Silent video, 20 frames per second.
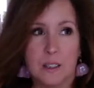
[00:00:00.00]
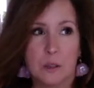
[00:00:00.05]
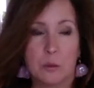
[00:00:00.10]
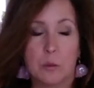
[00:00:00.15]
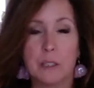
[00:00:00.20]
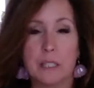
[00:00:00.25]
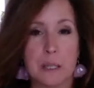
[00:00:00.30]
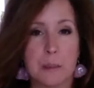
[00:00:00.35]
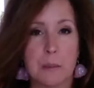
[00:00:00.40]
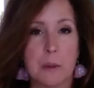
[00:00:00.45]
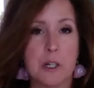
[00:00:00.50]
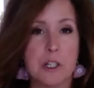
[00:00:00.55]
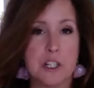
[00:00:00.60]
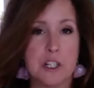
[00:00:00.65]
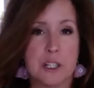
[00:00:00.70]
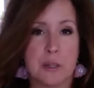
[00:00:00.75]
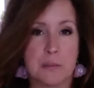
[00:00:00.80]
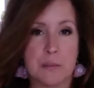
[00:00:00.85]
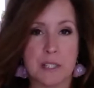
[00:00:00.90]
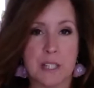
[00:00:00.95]
really push
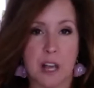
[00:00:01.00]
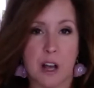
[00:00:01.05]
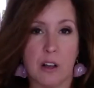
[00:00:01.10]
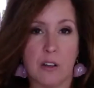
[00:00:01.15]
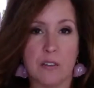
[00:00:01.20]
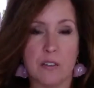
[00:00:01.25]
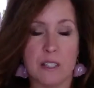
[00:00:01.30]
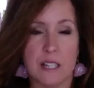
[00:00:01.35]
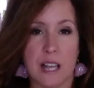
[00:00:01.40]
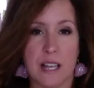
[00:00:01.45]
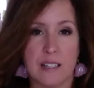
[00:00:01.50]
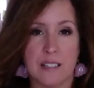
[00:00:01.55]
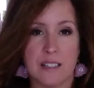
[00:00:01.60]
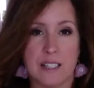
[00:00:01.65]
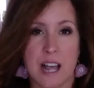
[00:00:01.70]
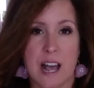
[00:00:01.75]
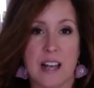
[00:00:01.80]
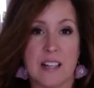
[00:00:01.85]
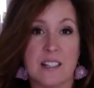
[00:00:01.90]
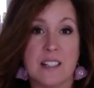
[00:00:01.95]
themselves and
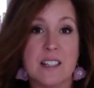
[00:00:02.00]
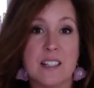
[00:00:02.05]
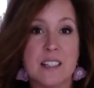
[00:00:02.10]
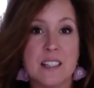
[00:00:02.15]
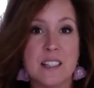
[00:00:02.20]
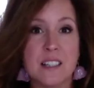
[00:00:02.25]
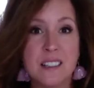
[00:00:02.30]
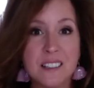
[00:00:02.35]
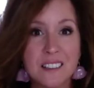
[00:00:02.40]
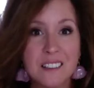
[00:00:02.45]
test,